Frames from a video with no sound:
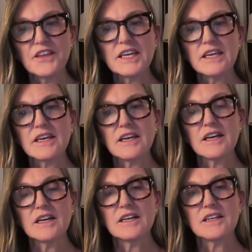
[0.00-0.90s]
think
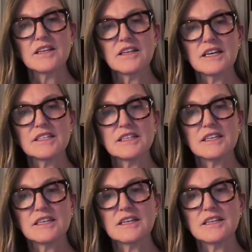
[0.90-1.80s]

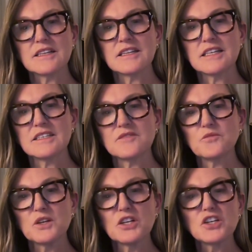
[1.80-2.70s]
that
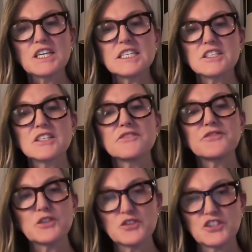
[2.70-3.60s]
we're looking to the
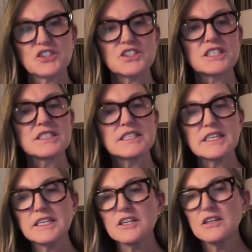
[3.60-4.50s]
future to
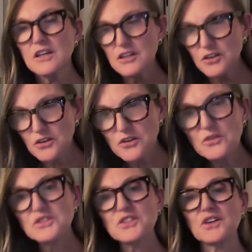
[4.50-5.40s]
see
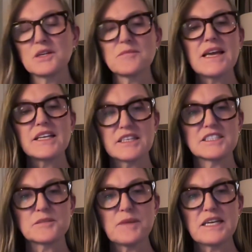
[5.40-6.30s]
who's going to make
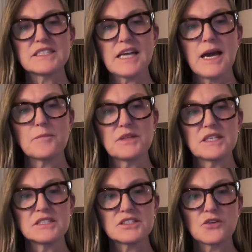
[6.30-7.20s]
this space
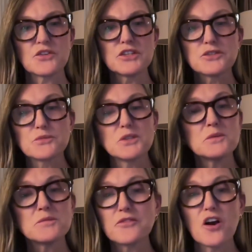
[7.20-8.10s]
happen. And so there's
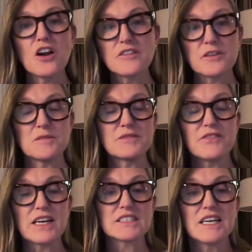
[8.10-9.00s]
room for all of them.
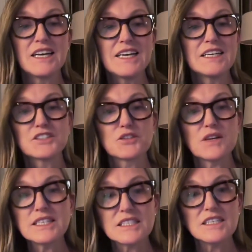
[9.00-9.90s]
In fact, it's
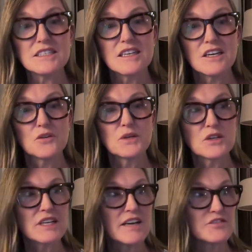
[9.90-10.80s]
great that we
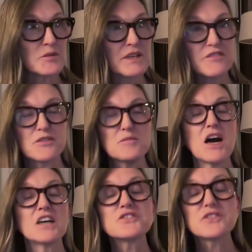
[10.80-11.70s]
don't have to pick from
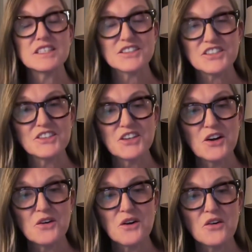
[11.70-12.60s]
hundreds,
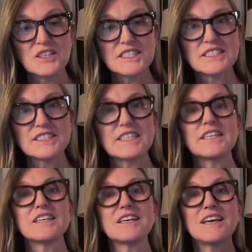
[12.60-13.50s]
only to
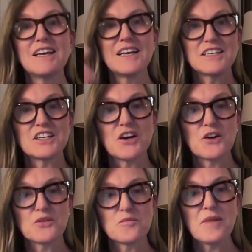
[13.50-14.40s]
see,
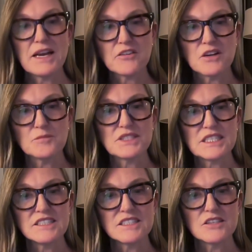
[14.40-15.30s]

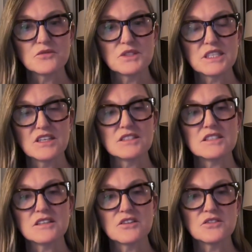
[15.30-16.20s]
bankruptcies, the
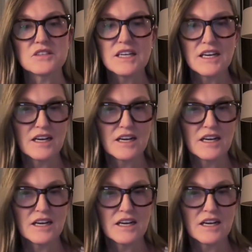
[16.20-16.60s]
result. So